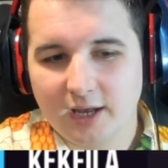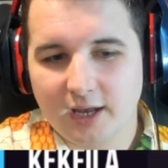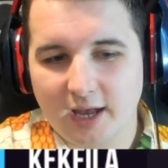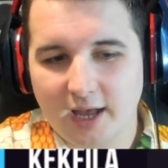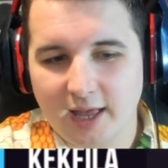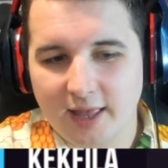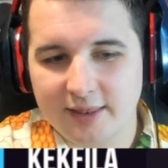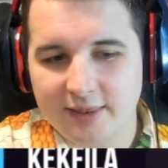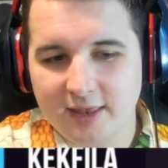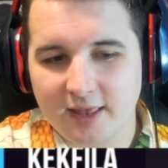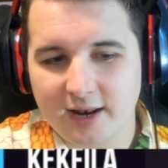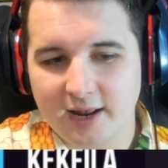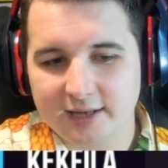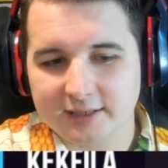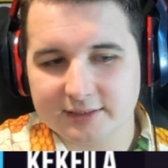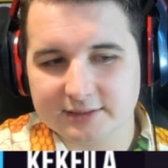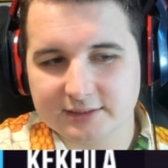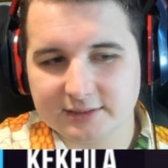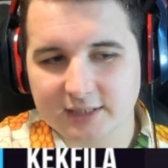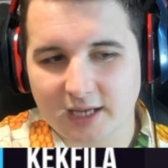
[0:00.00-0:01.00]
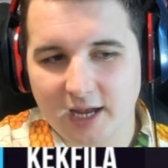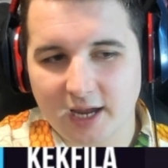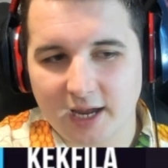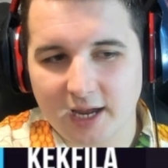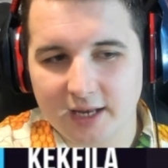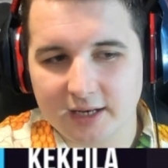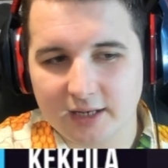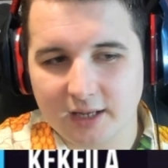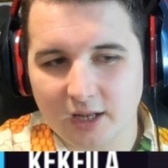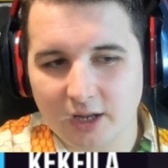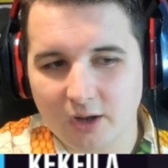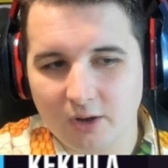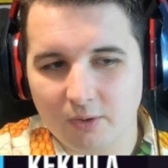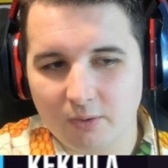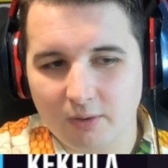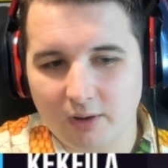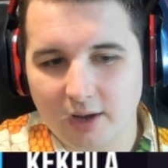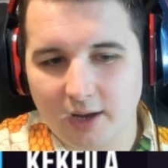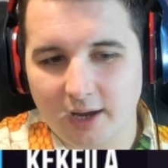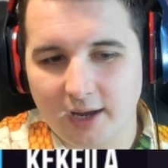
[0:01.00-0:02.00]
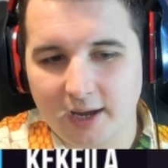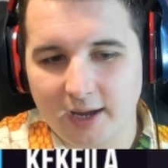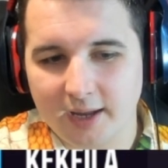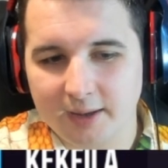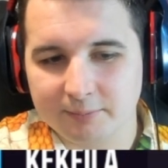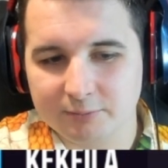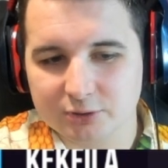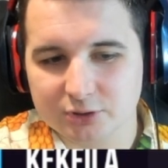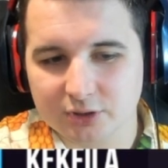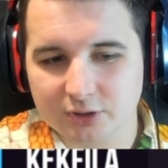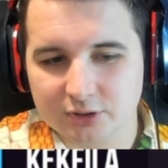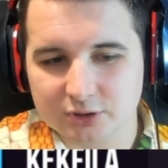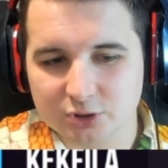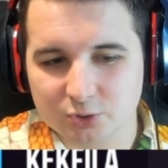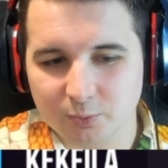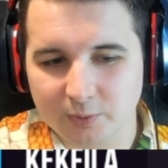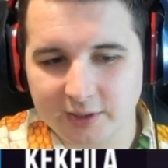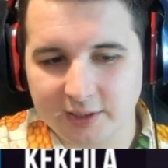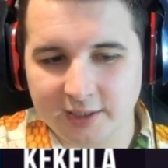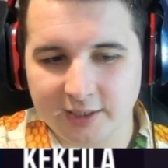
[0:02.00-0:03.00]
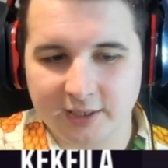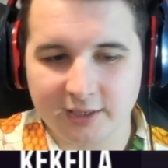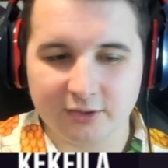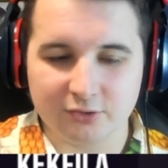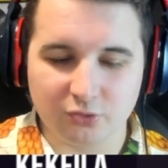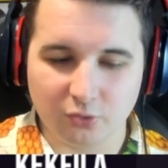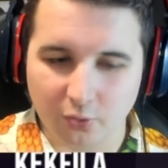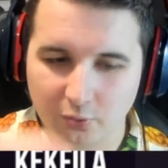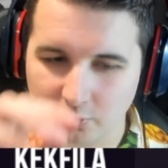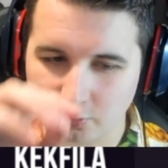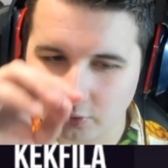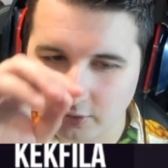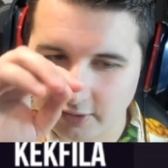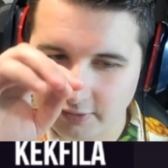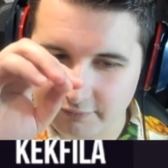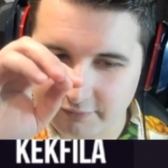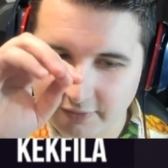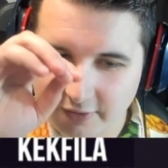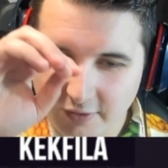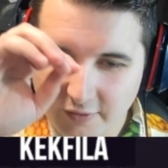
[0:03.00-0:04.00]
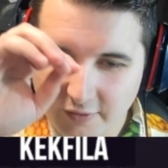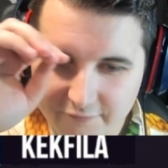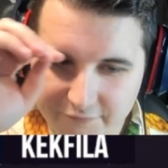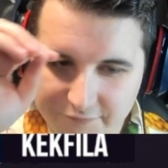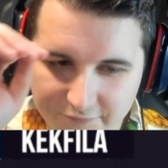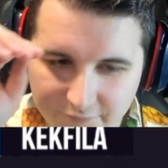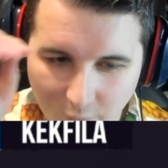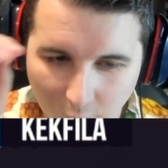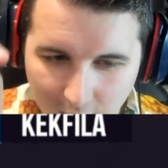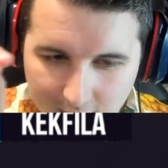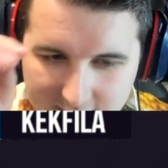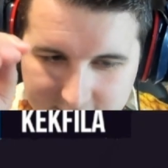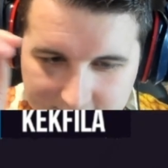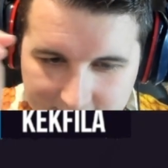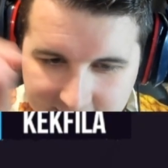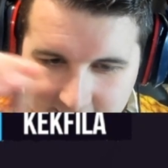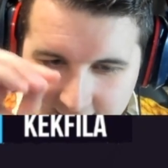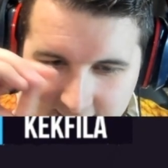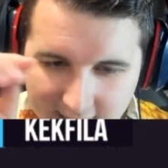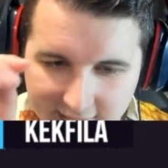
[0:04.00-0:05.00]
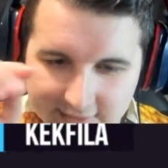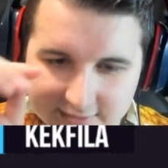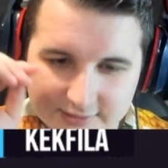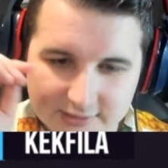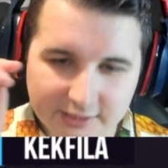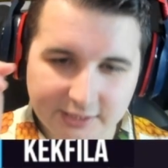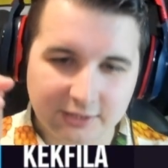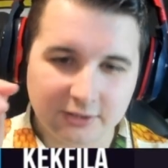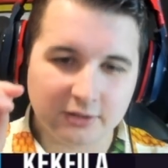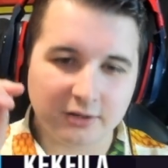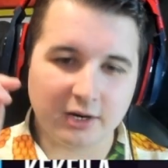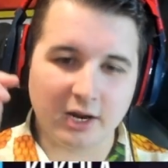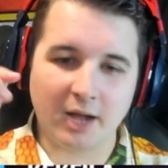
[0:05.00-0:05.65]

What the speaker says: and then I decide, oh, I'm just going to swing a total of 14 at his leader.